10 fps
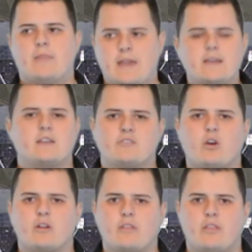they hit a
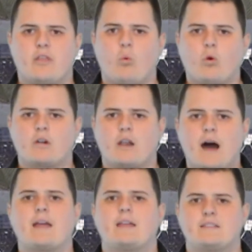target that they were
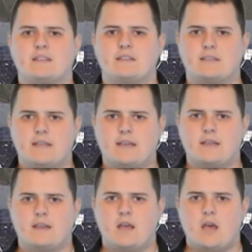not intending to
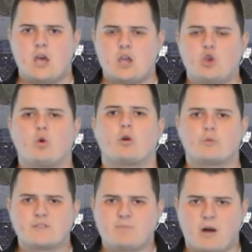hit. You
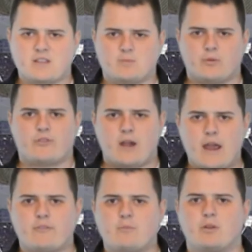are responsible for
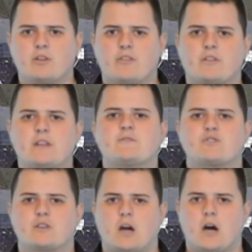every bullet that leaves
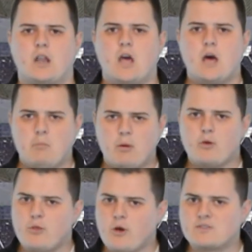your gun,
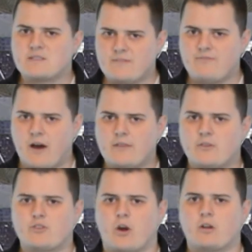both those that find
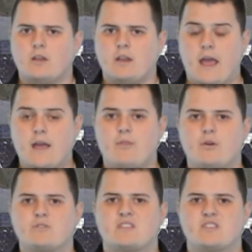their target and
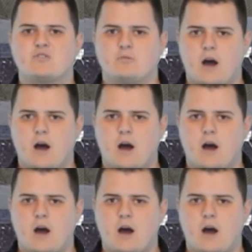those that do